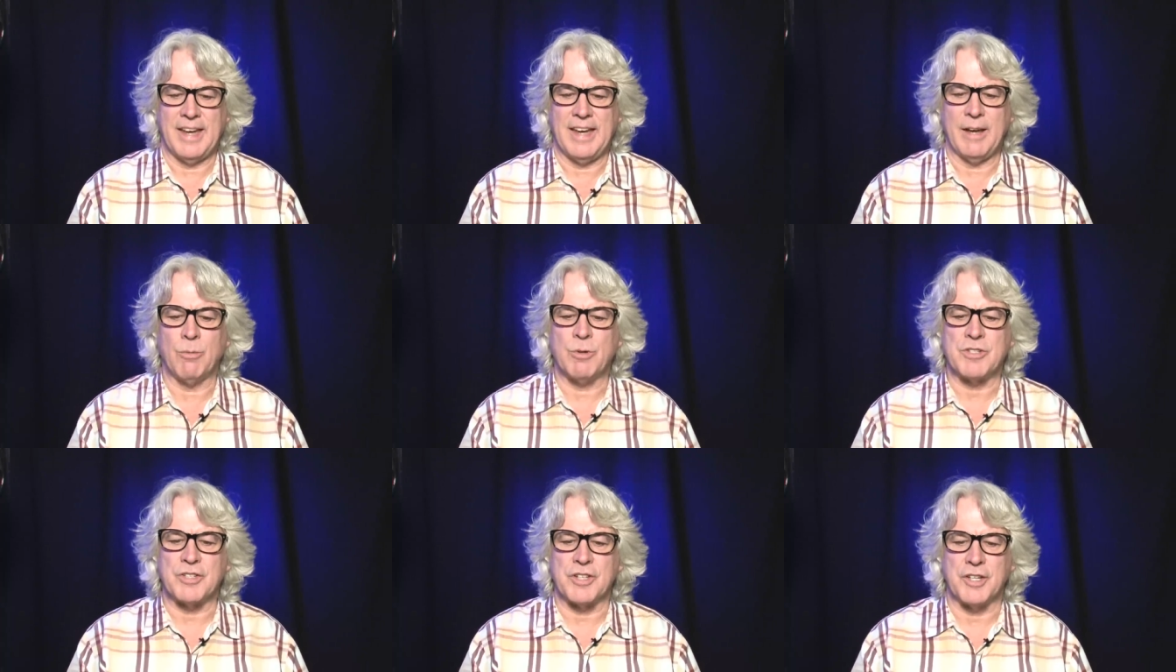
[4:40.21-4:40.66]

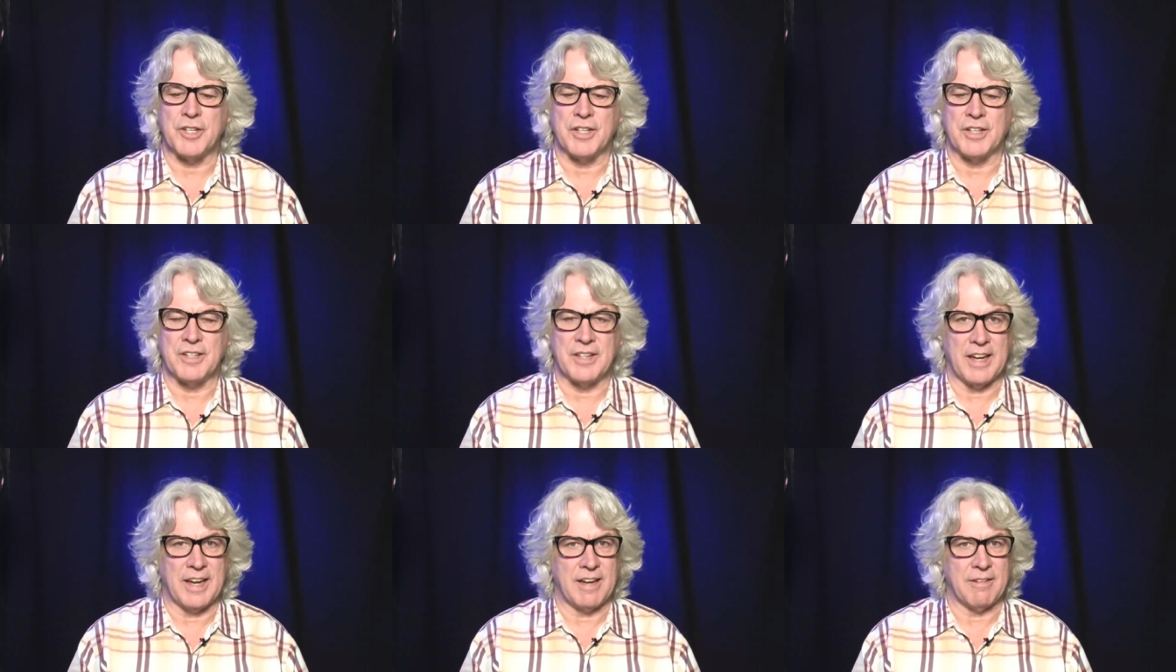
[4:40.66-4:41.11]
It was a
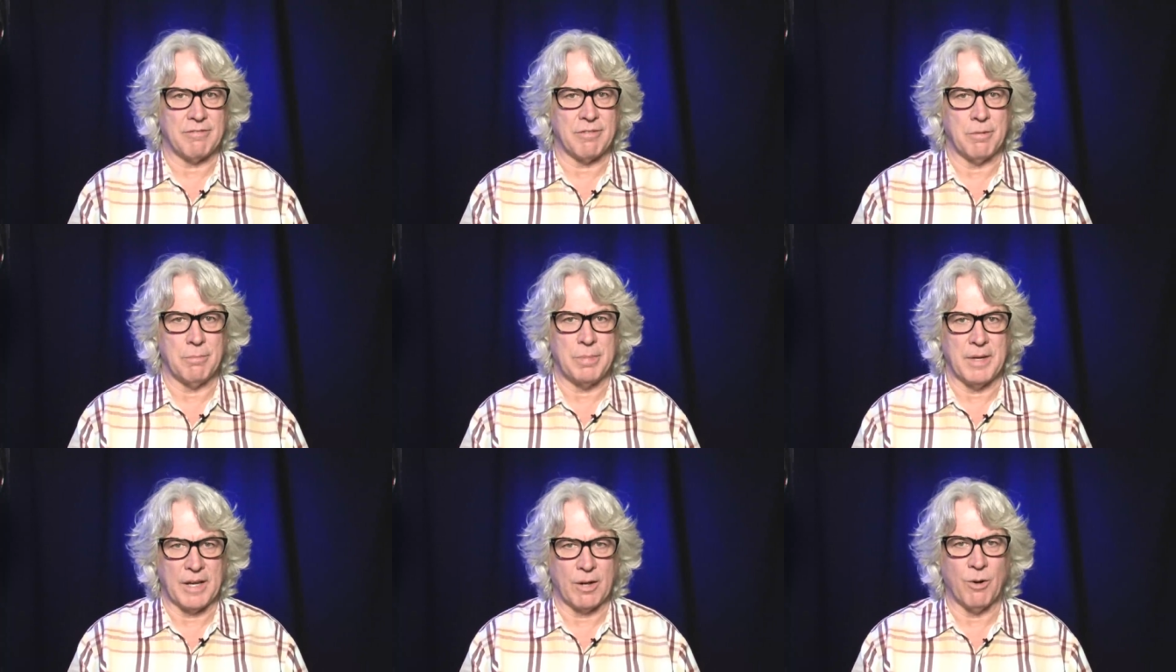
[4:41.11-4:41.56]
good day
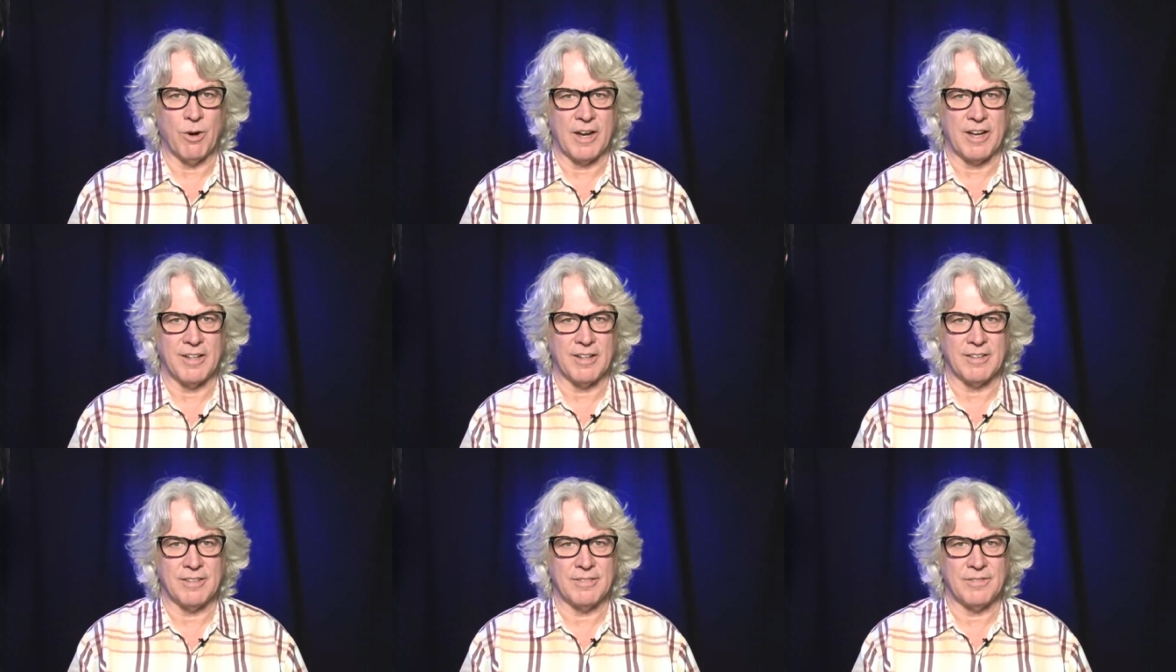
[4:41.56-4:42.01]
for Big
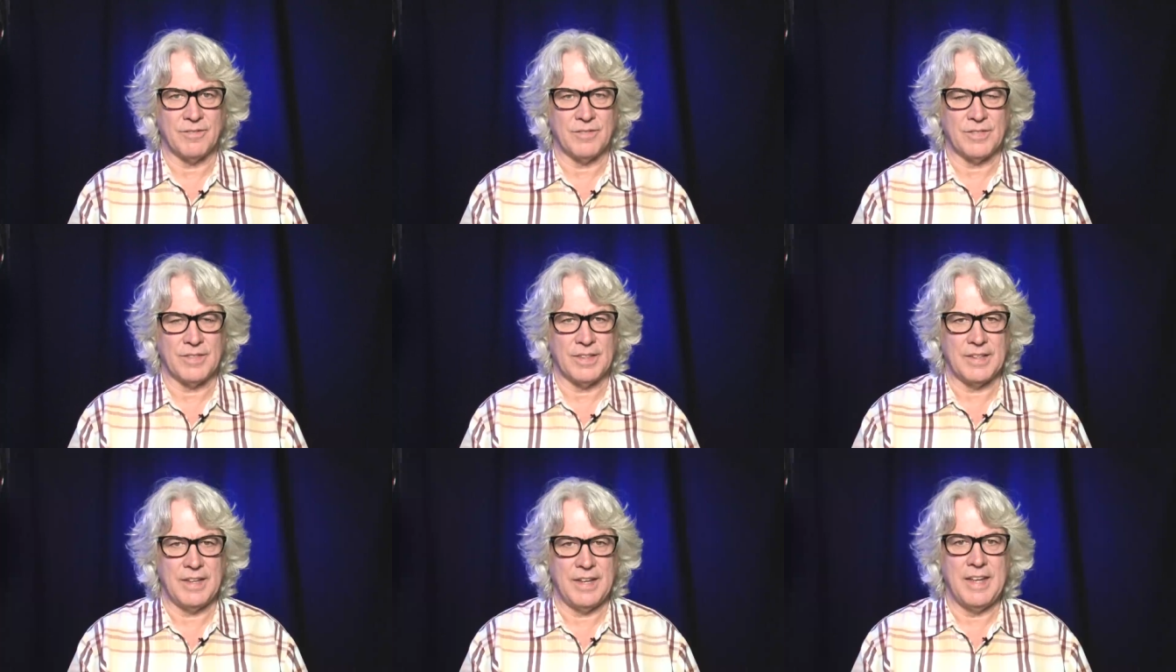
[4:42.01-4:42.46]
Oil.
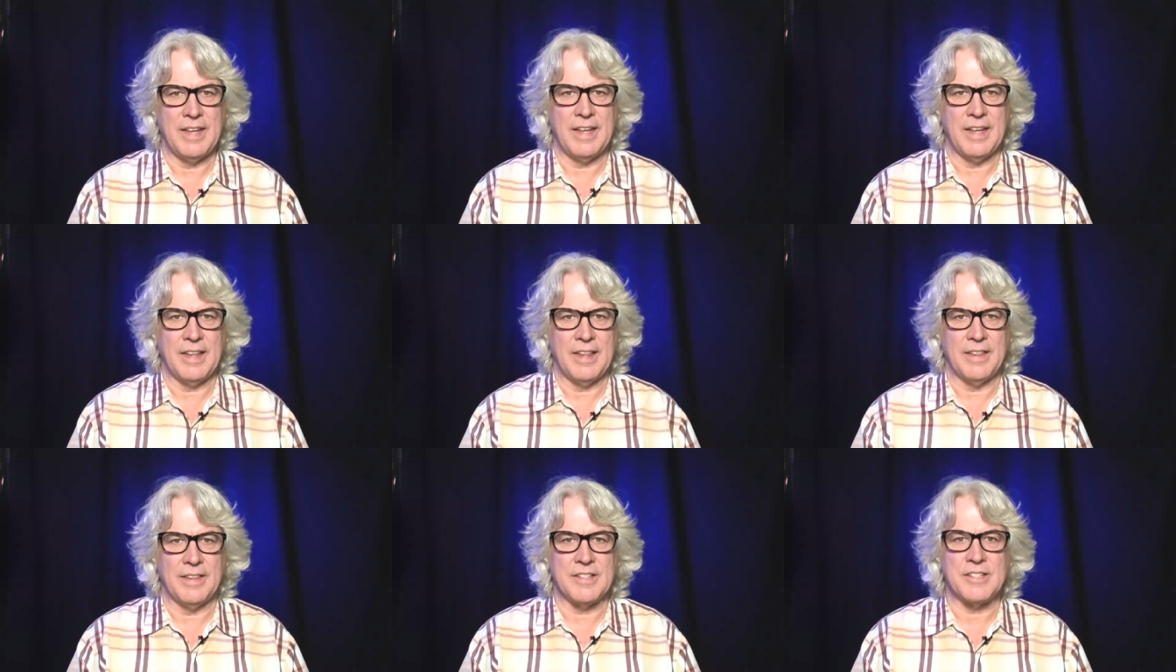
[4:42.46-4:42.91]

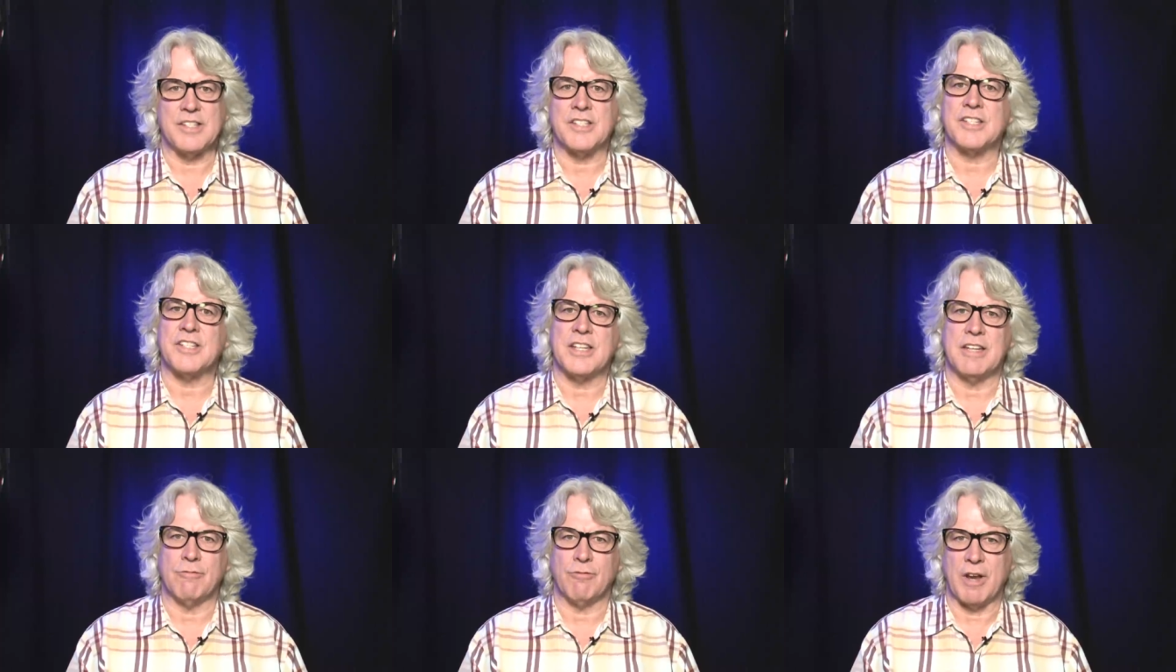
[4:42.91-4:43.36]
This is
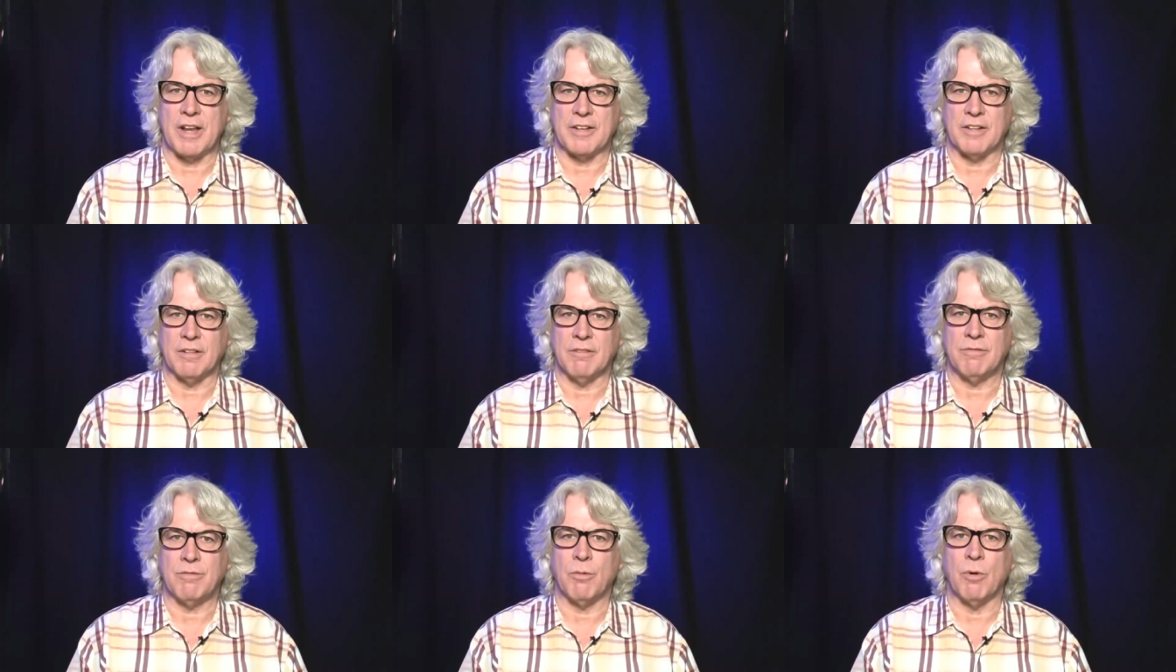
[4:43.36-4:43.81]
Steve
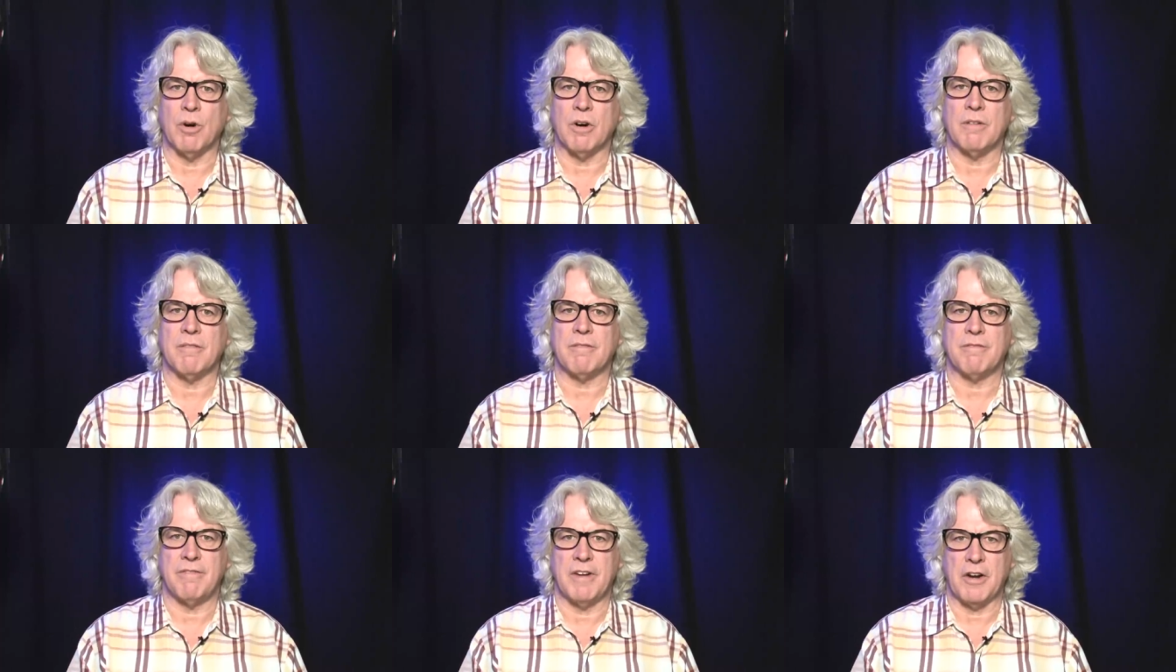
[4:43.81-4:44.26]
Rendall
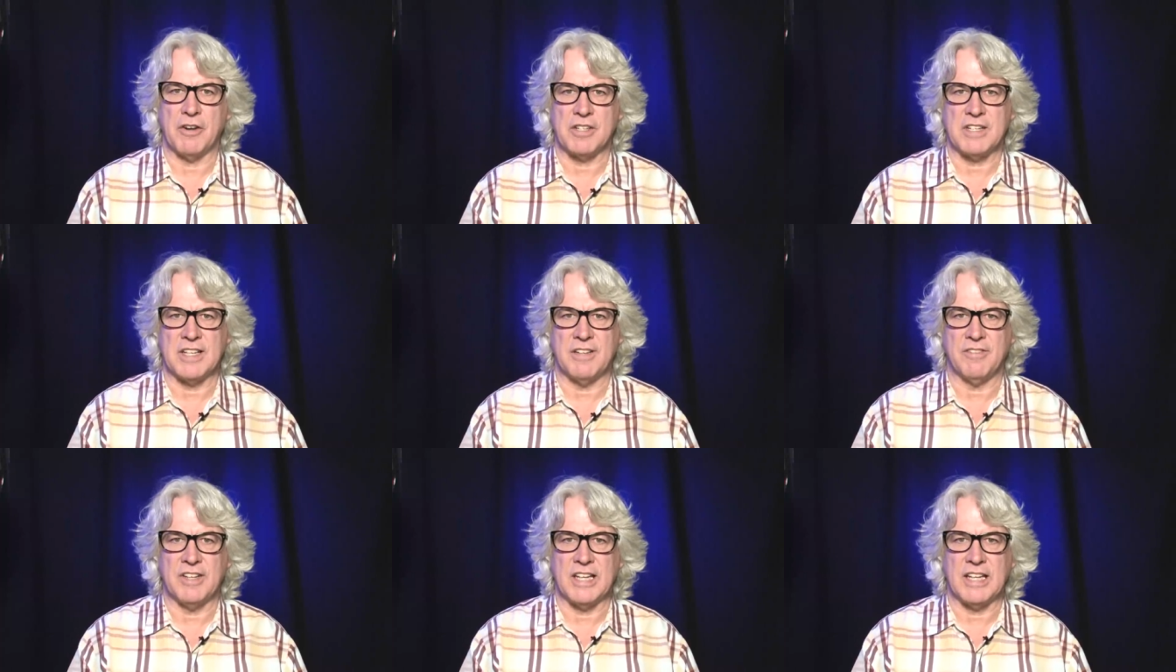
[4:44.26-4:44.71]
for Fair
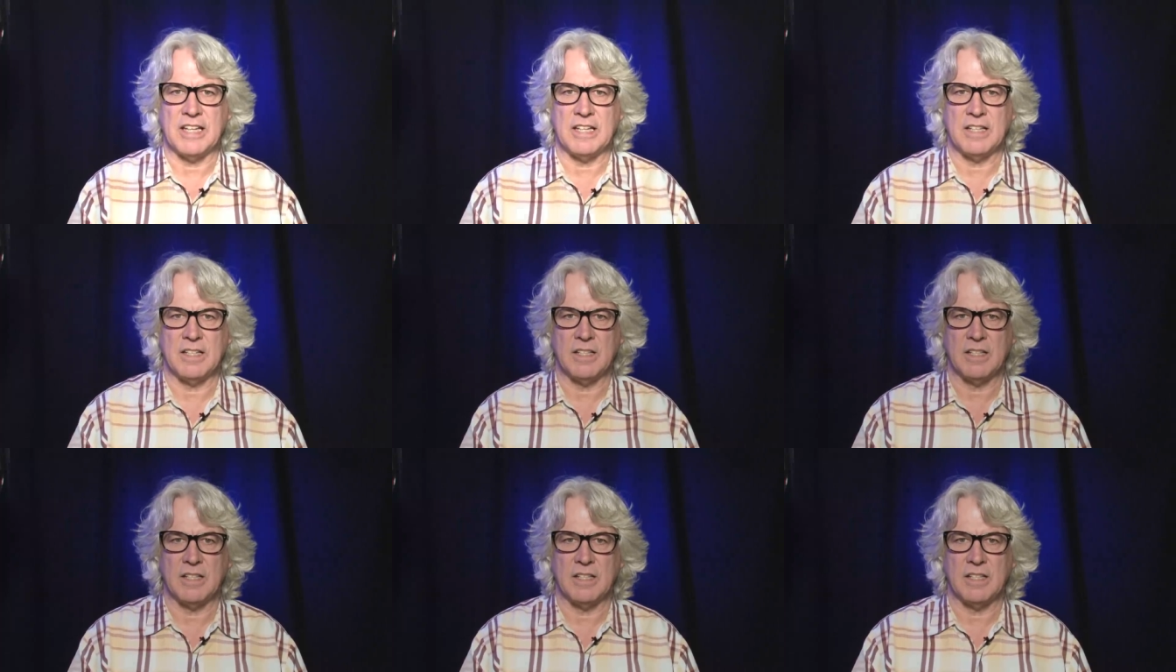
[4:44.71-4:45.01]
TV.